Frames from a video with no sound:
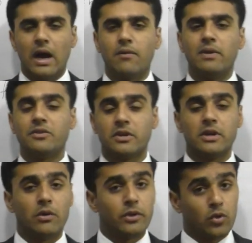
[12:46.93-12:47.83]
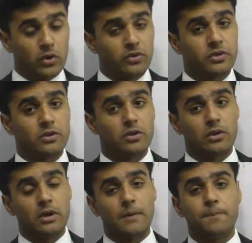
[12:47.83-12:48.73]
I've listed down the questions
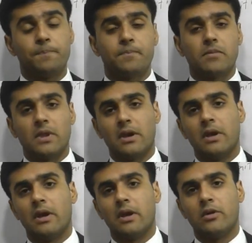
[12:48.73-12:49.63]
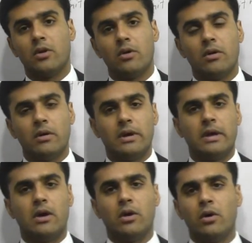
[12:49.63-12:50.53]
on the
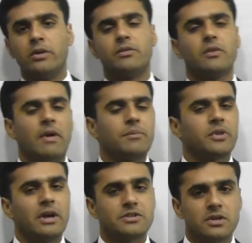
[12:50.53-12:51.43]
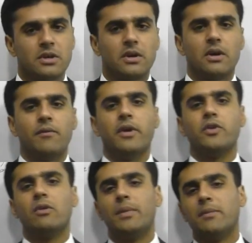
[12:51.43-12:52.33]
on the website where
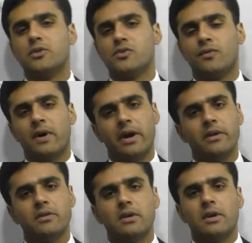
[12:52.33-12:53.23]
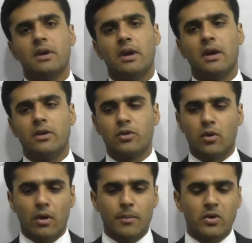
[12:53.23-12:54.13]
you will be able to find.
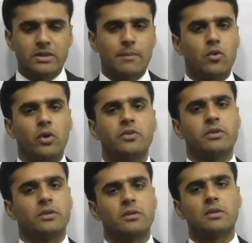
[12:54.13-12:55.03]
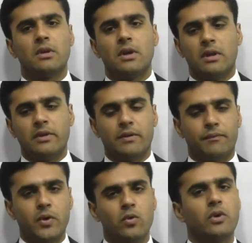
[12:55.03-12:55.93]
Among them questions, there are
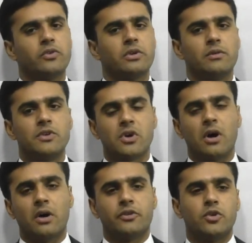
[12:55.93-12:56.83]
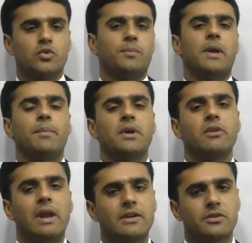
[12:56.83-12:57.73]
few questions which ask you to prepare
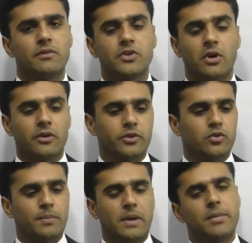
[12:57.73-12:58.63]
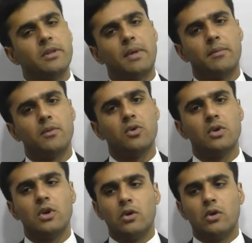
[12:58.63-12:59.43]
the letter, which ask you to prepare the memo.